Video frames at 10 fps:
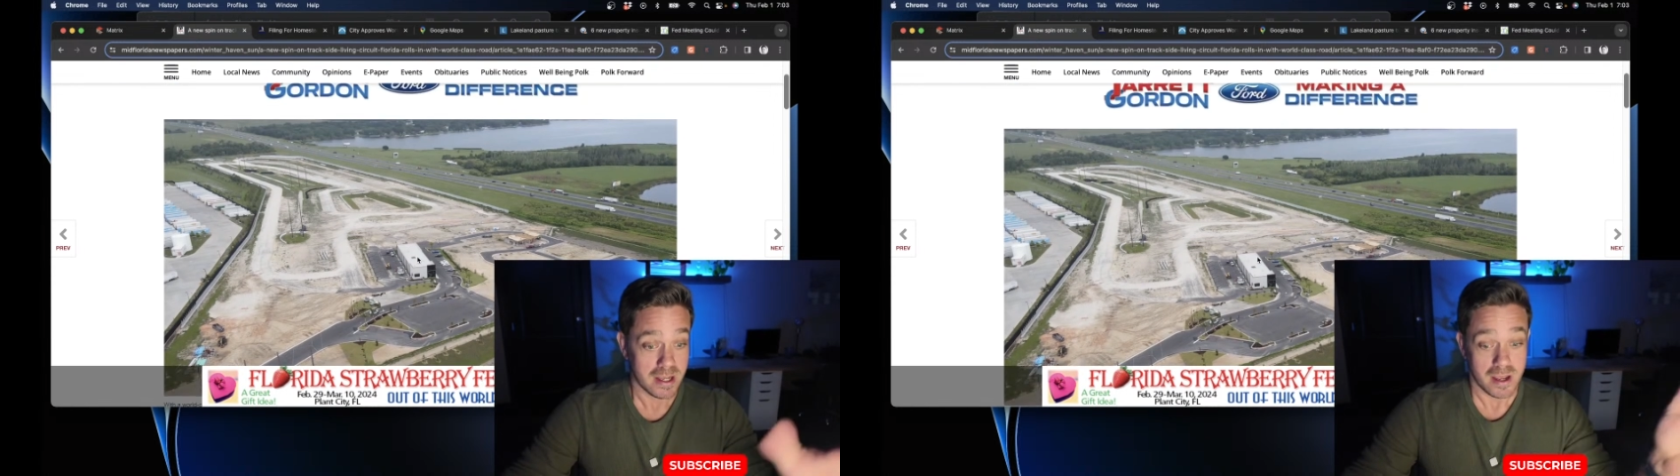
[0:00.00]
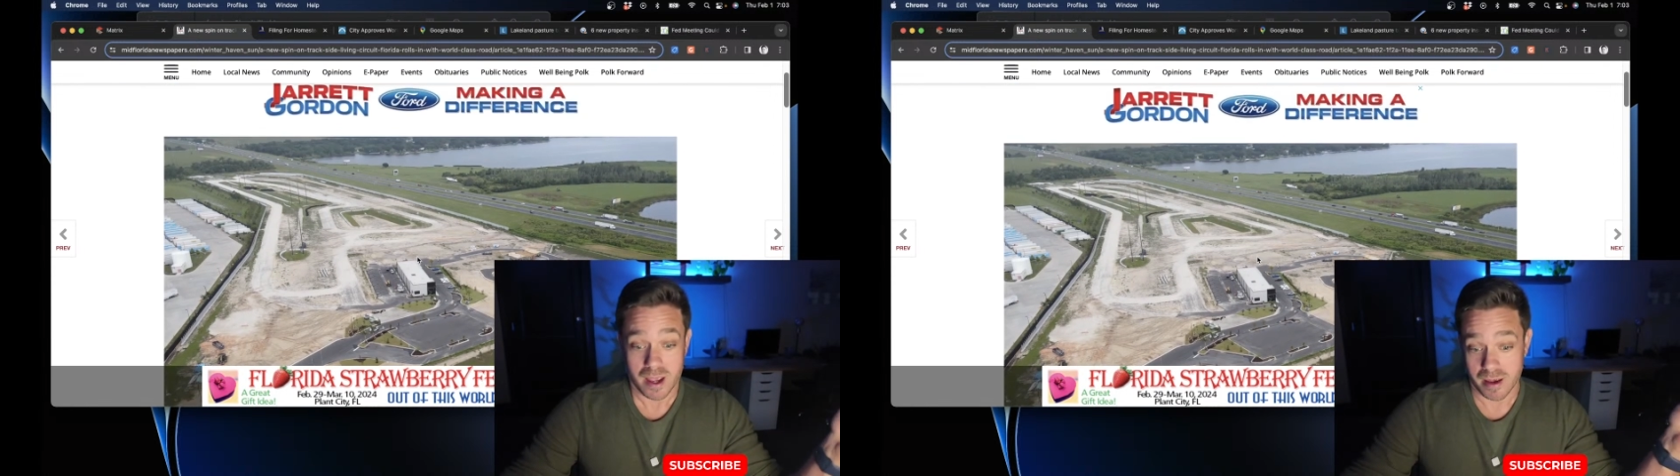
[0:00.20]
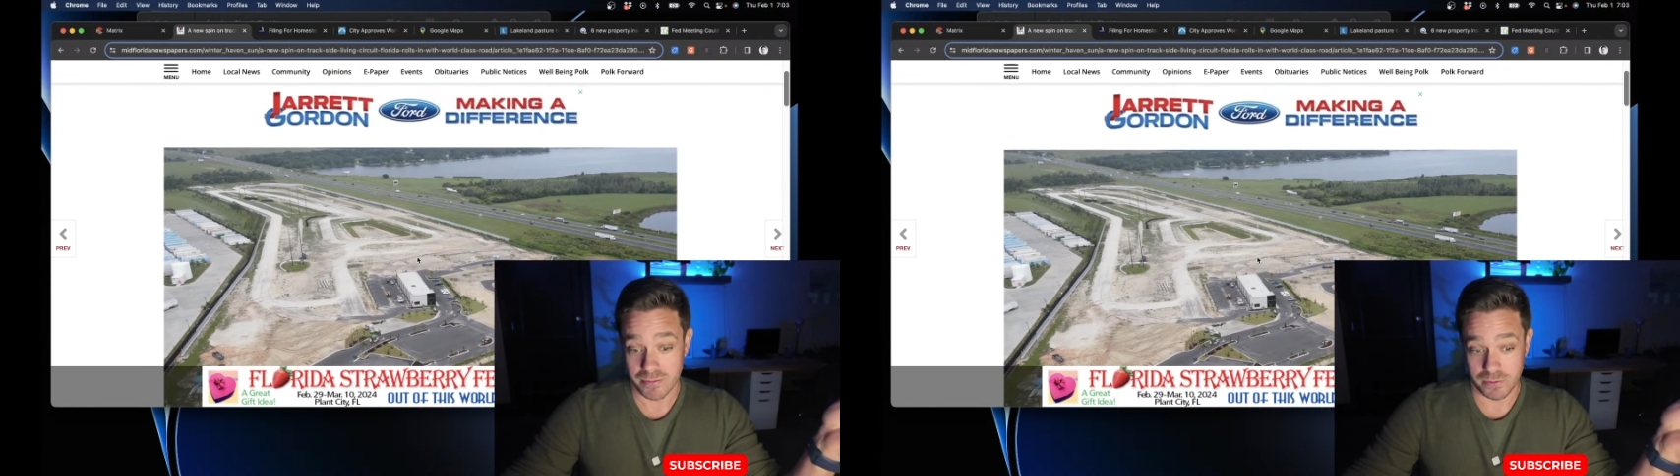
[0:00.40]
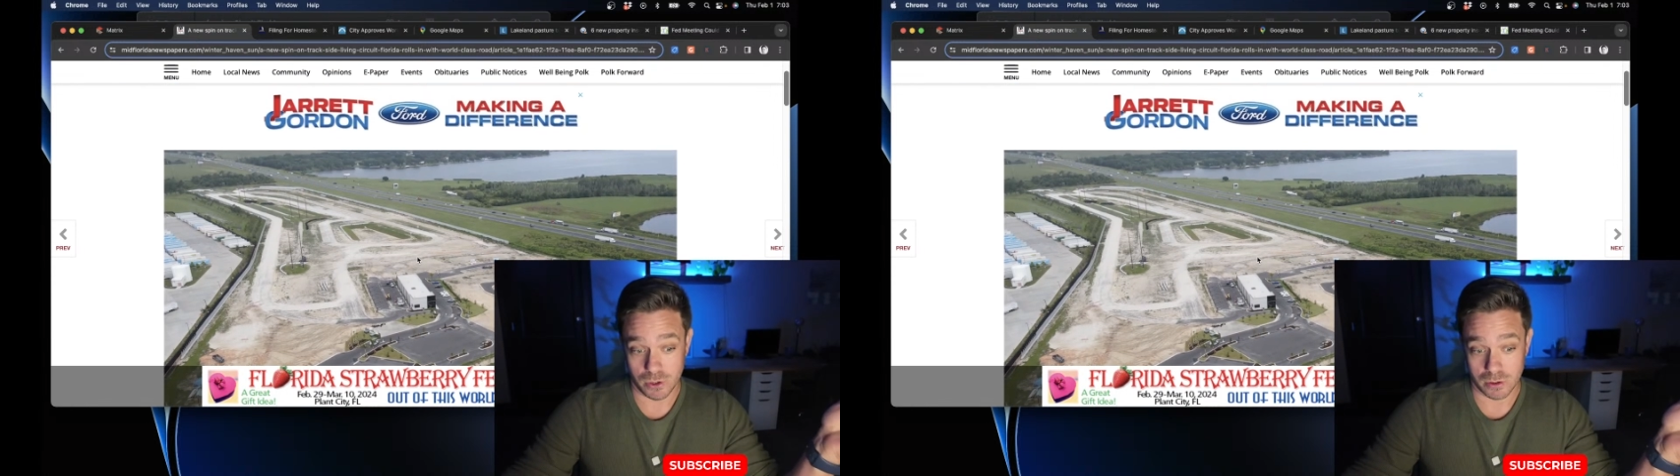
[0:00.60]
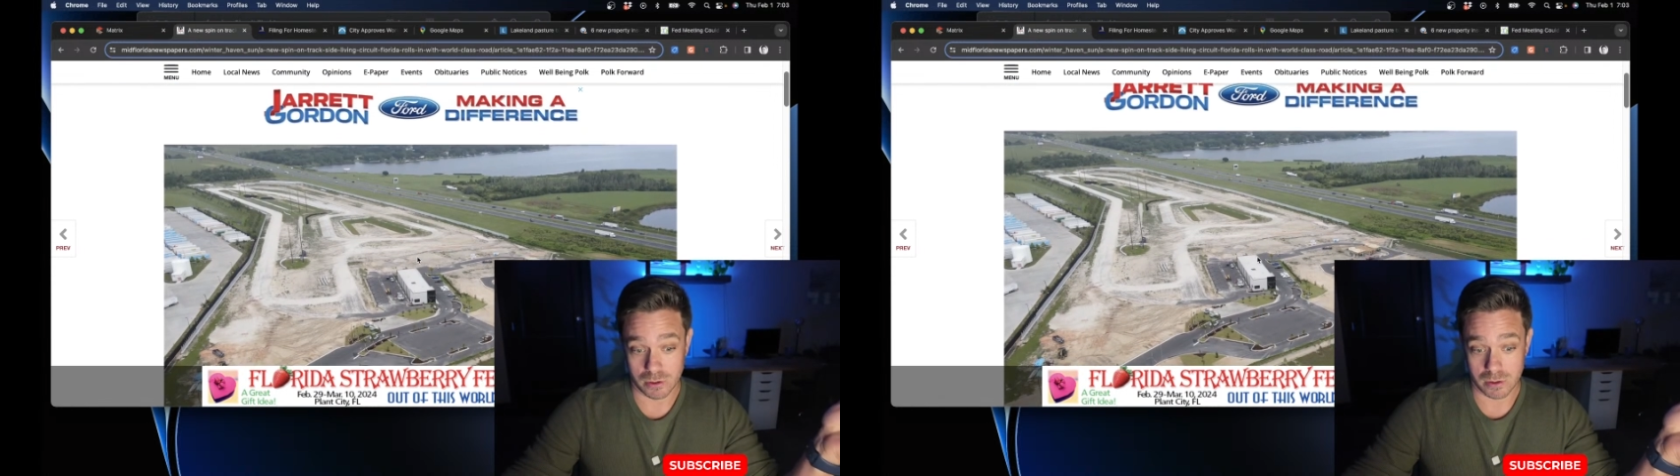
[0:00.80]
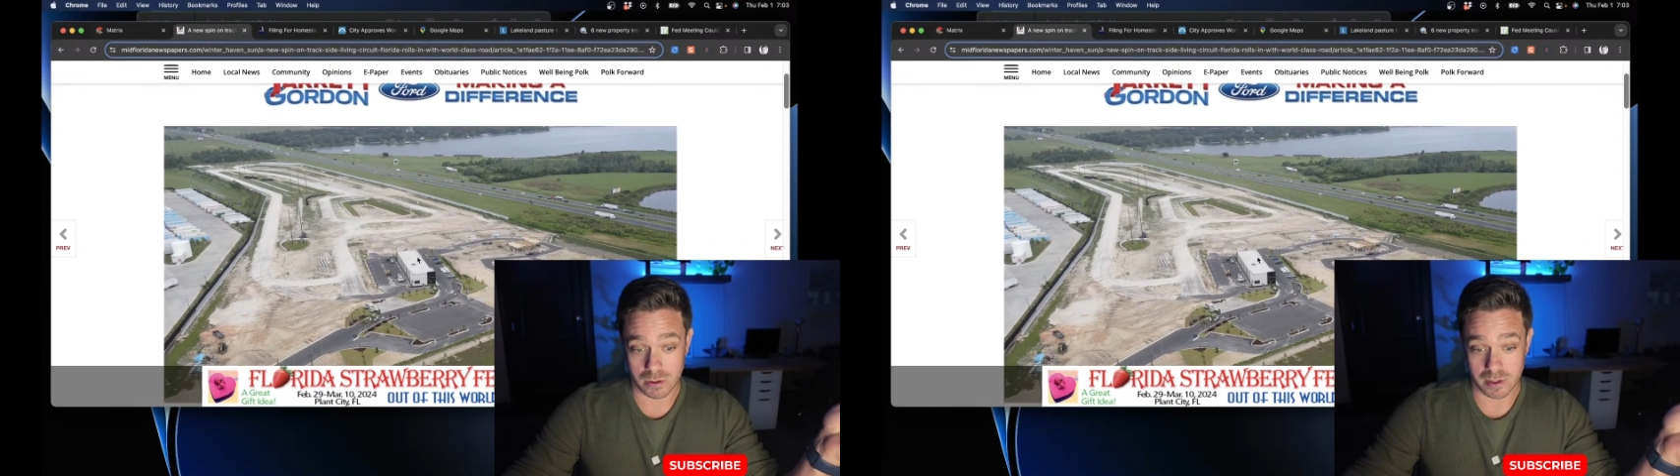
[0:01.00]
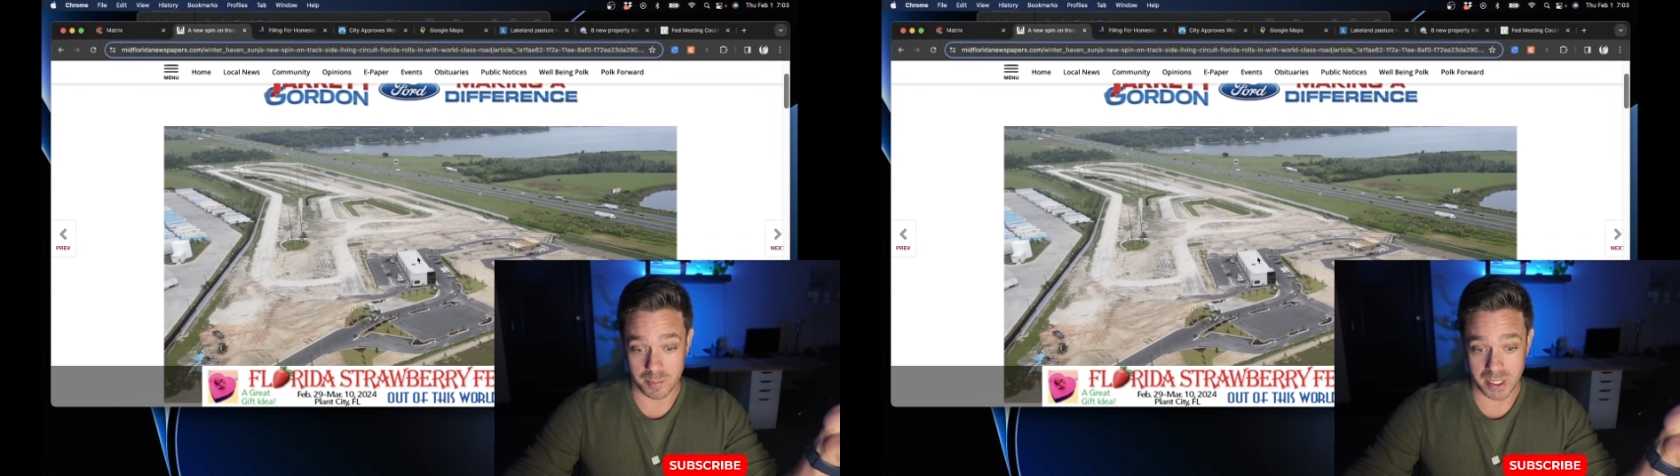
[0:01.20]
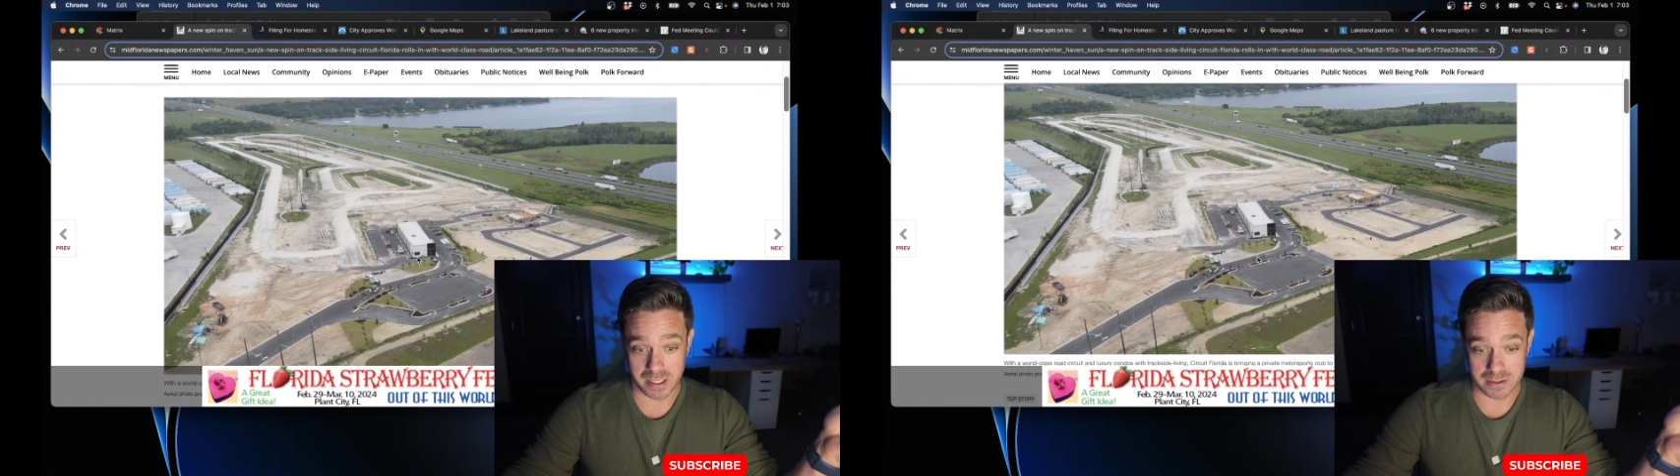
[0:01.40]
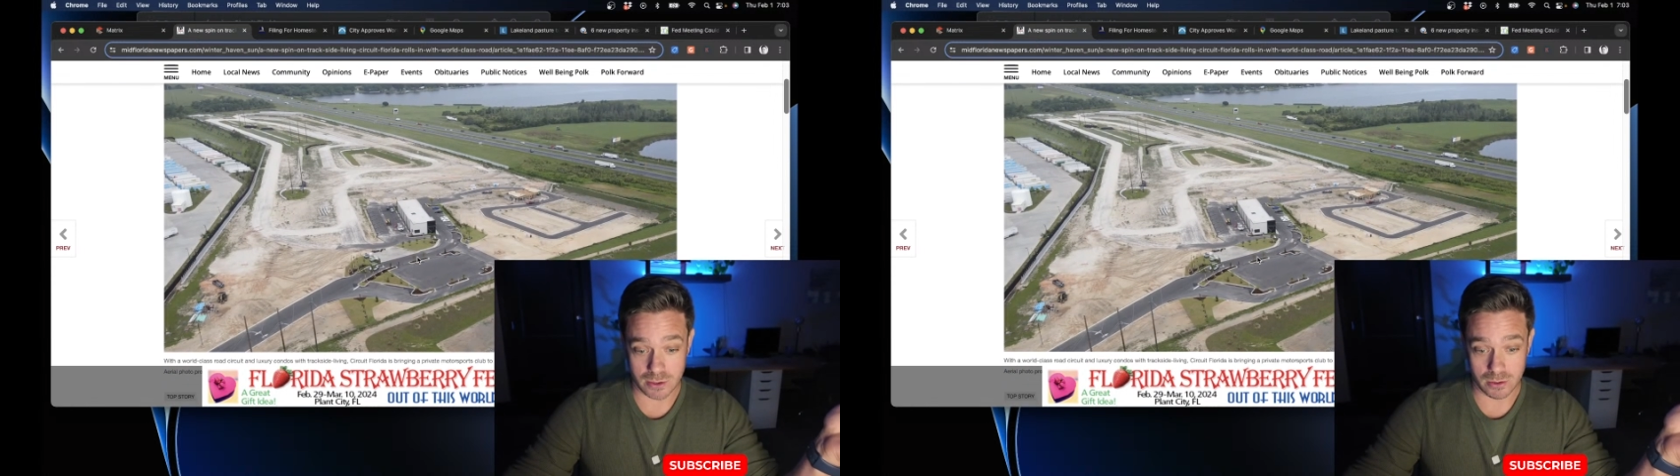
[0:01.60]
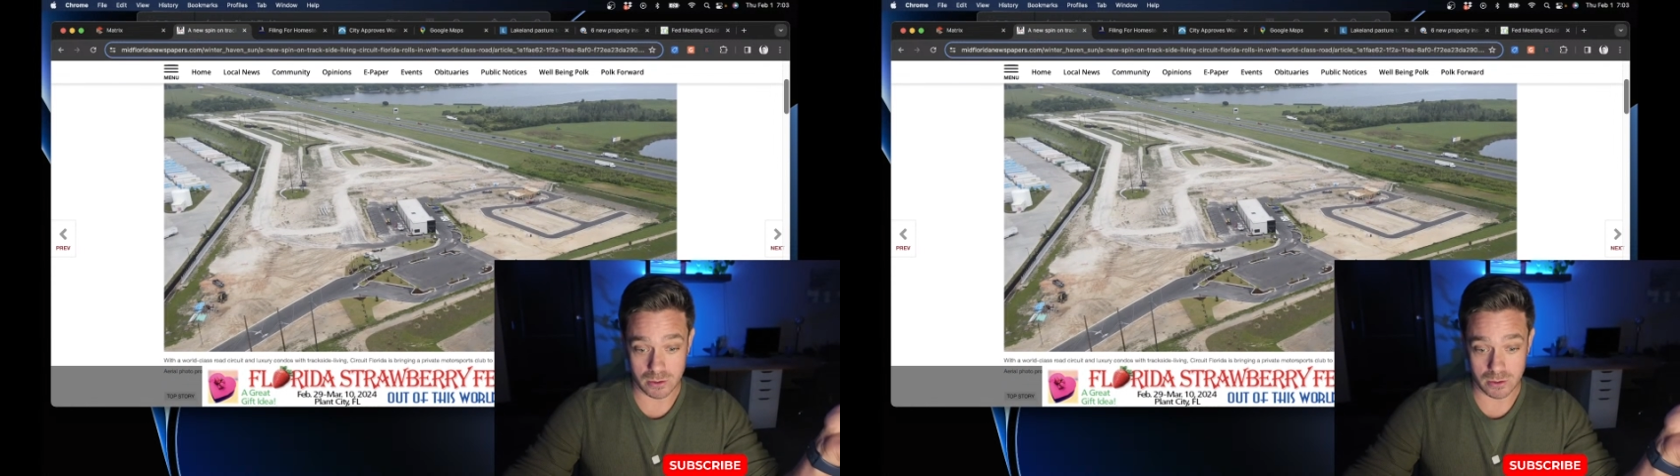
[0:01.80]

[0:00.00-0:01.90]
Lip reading: if you're big into